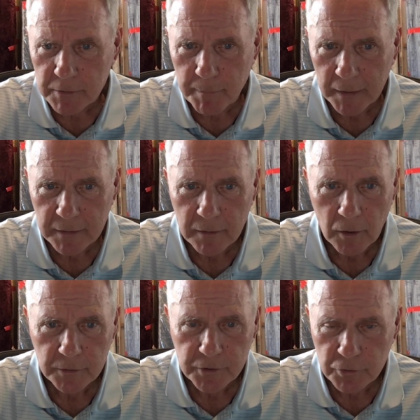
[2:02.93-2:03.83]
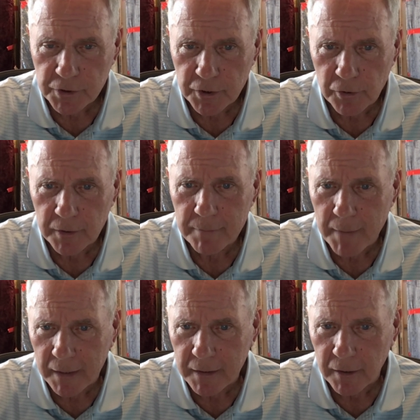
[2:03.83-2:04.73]
spending on Social Security and
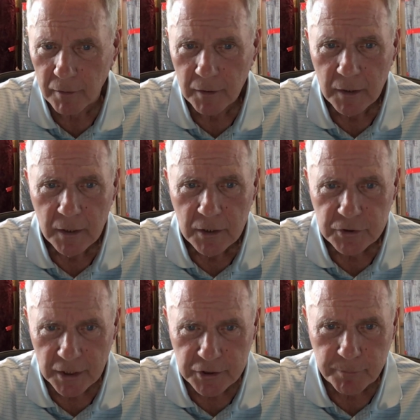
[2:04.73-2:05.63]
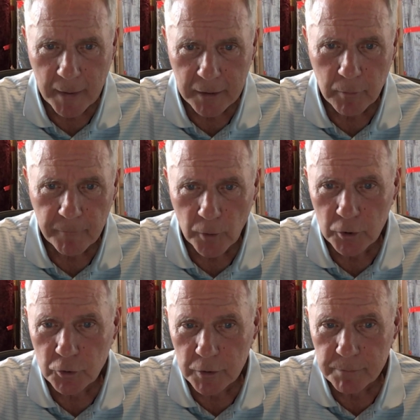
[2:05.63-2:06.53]
Medicare. Such spending,
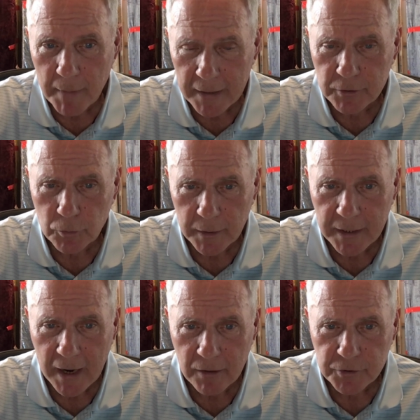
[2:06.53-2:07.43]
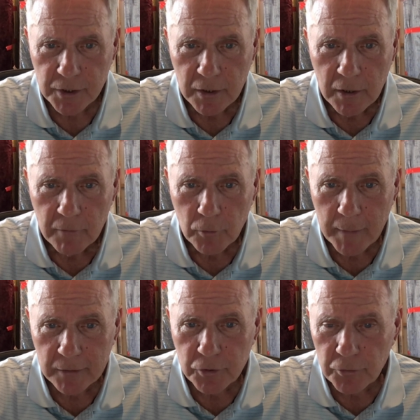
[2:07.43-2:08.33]
referred to as mandatory, accounts for
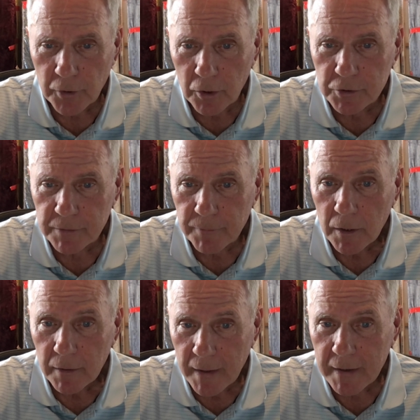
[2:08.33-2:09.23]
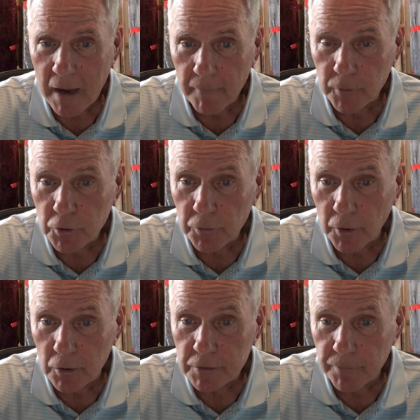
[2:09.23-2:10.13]
about they account for
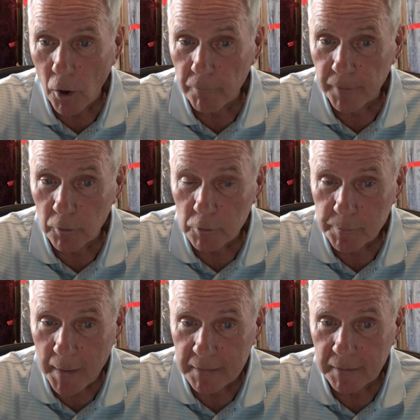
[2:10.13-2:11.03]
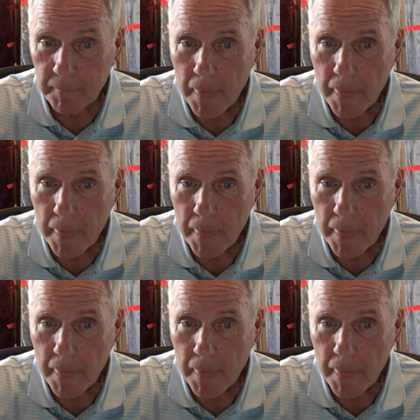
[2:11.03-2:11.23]
two-thirds of all federal spending.